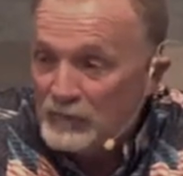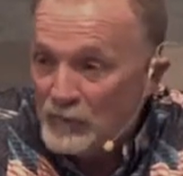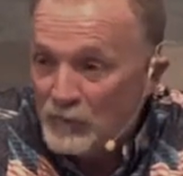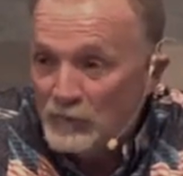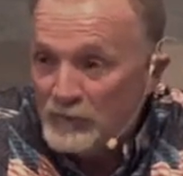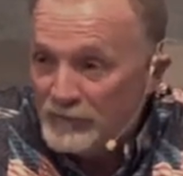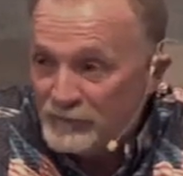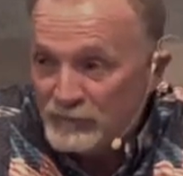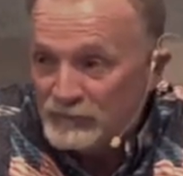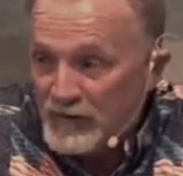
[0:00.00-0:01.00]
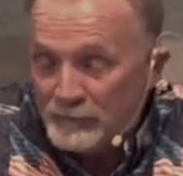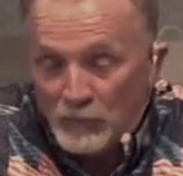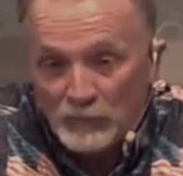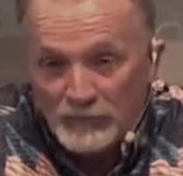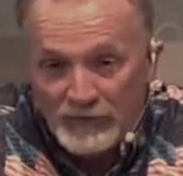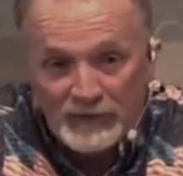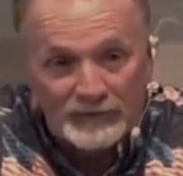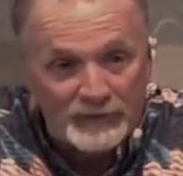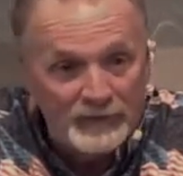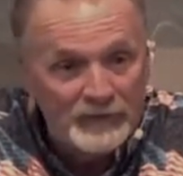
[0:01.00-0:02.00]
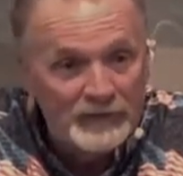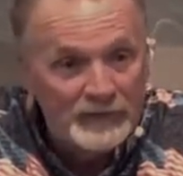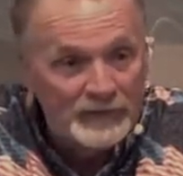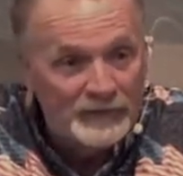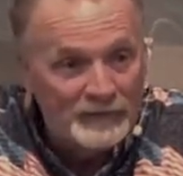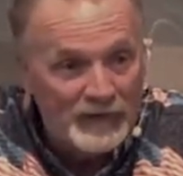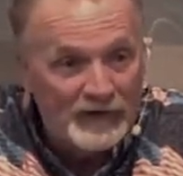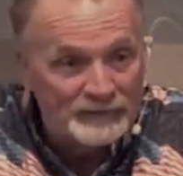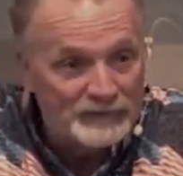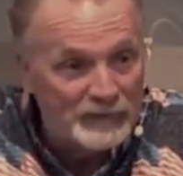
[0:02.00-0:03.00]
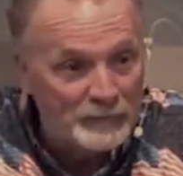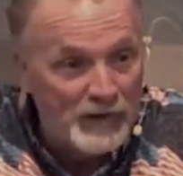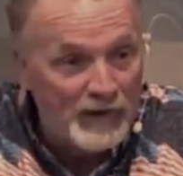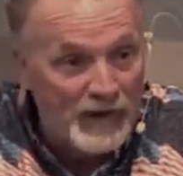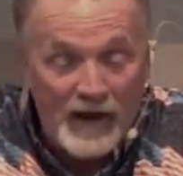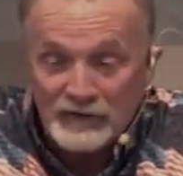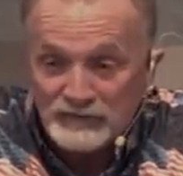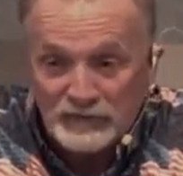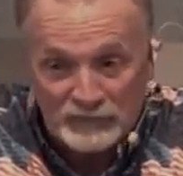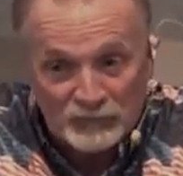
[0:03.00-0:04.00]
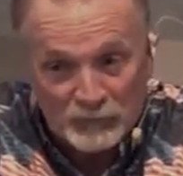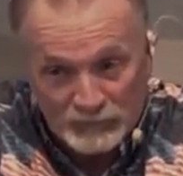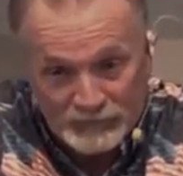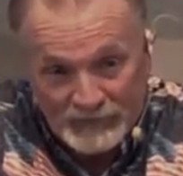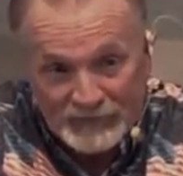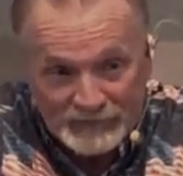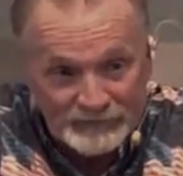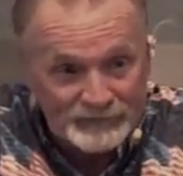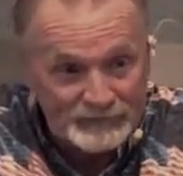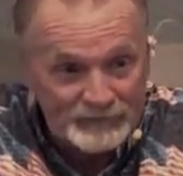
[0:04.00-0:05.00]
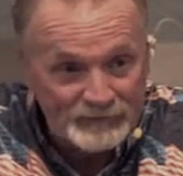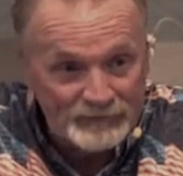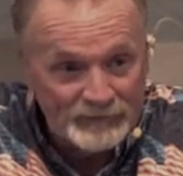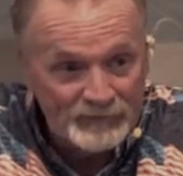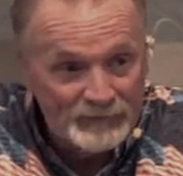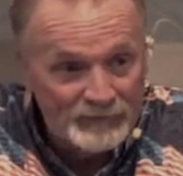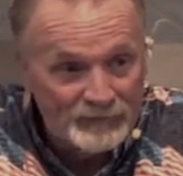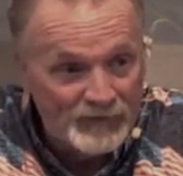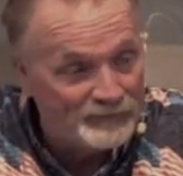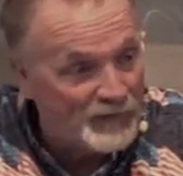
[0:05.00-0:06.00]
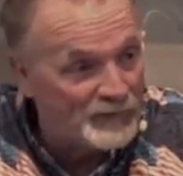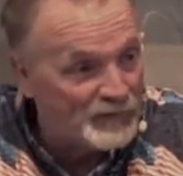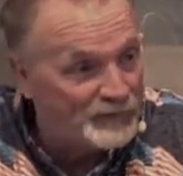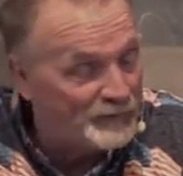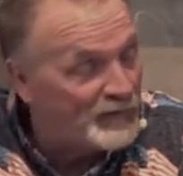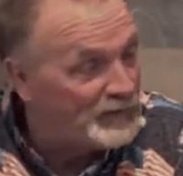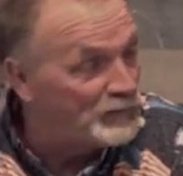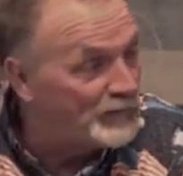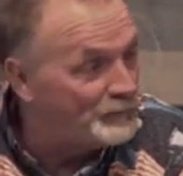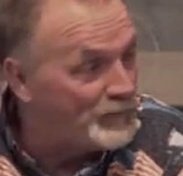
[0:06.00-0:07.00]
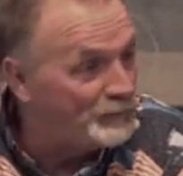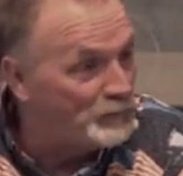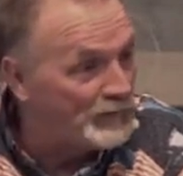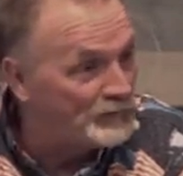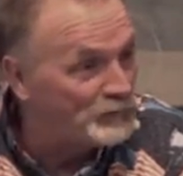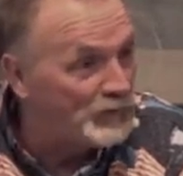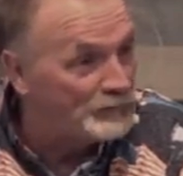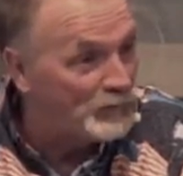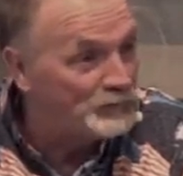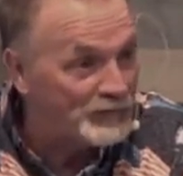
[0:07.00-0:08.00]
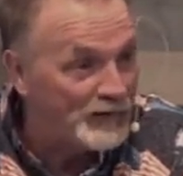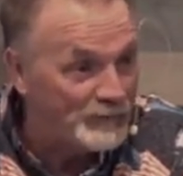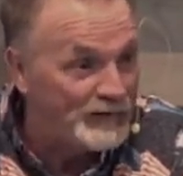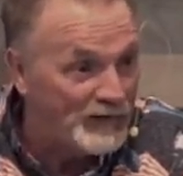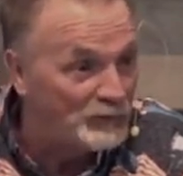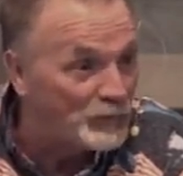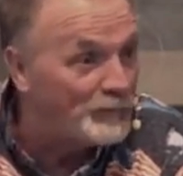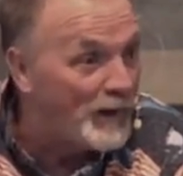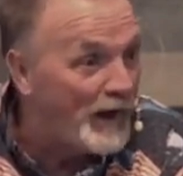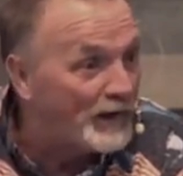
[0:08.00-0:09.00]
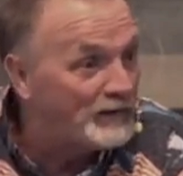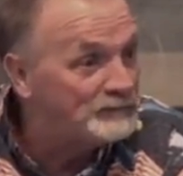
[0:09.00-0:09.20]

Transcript: ago when I first got born again that my actions were seeds. I found out if I yelled at people, guess what? Most time they yelled right back.